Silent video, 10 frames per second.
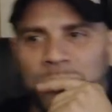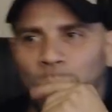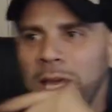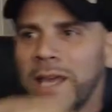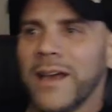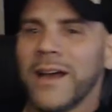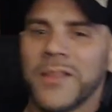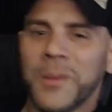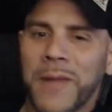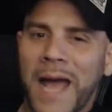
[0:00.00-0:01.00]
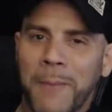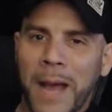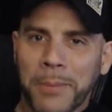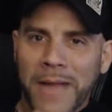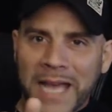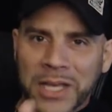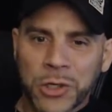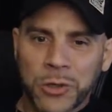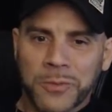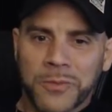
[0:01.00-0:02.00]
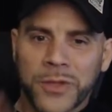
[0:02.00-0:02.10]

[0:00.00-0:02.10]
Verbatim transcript: We uh, the black my black coupe.